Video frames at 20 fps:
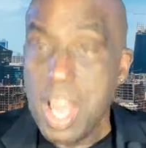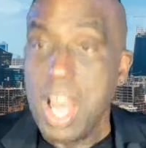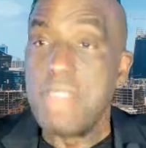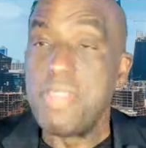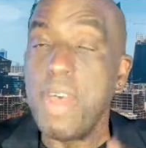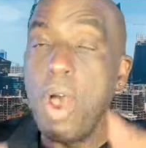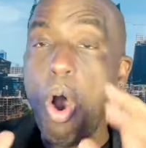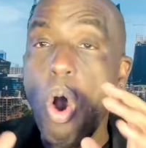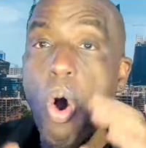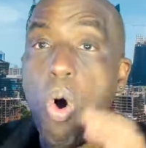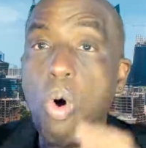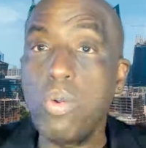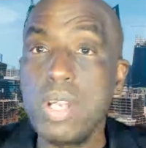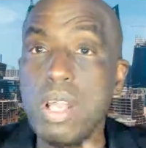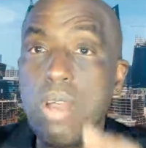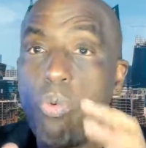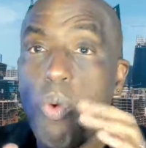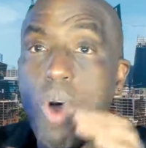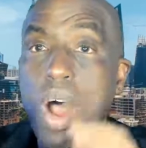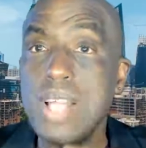The
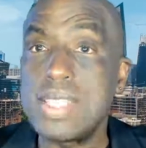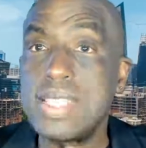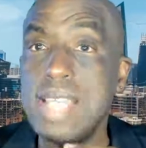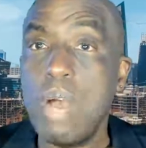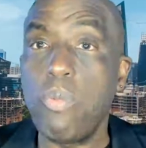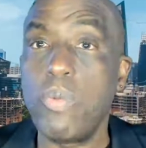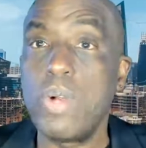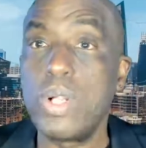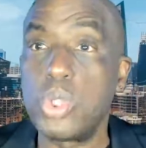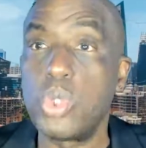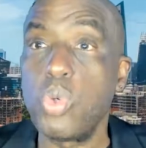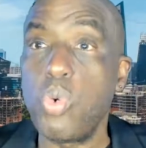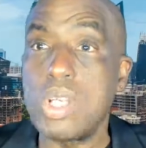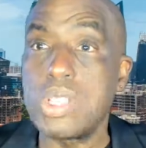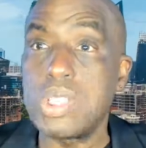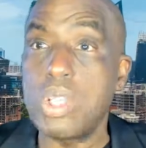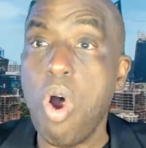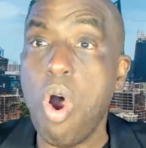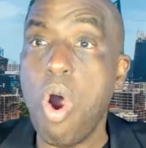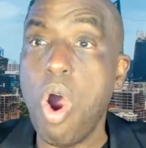only ones that will do
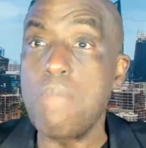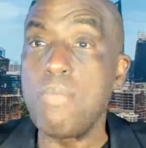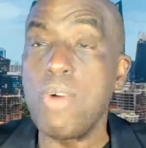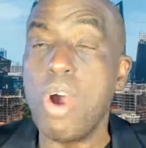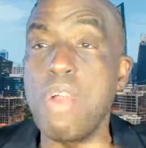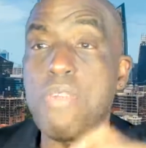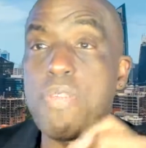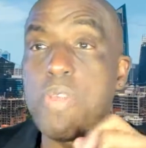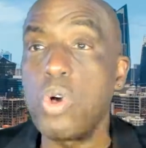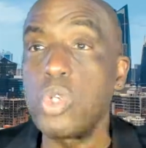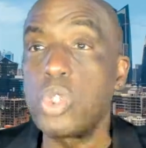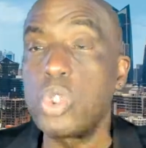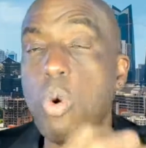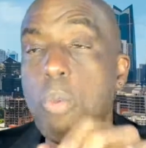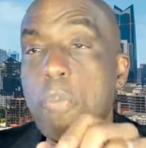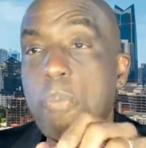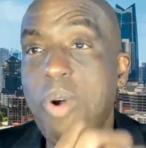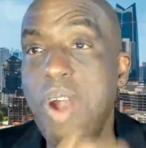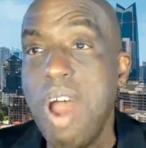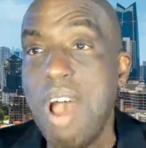us harm are those who
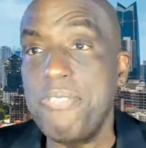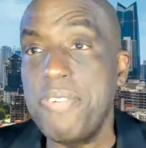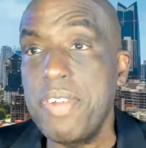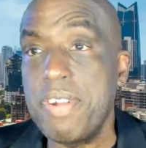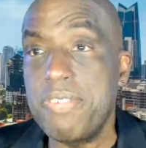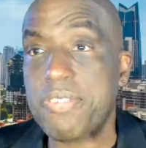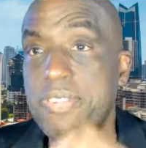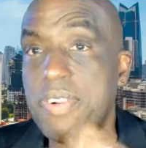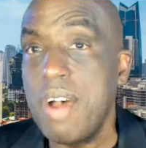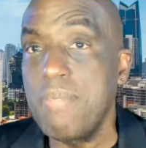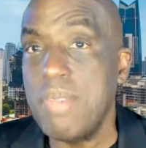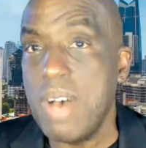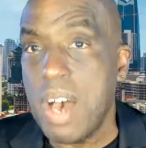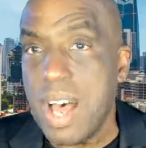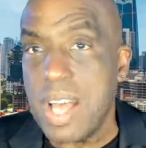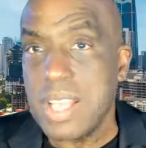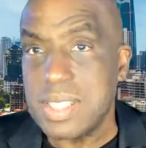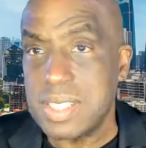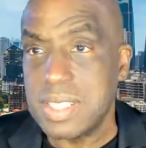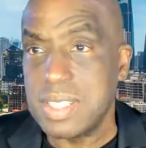profit from
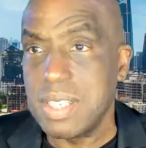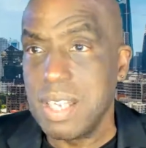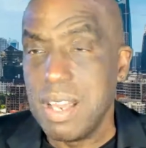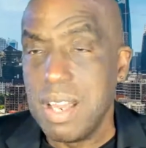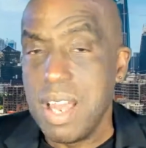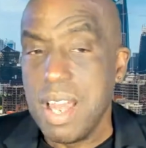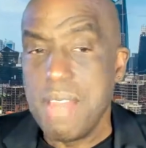us.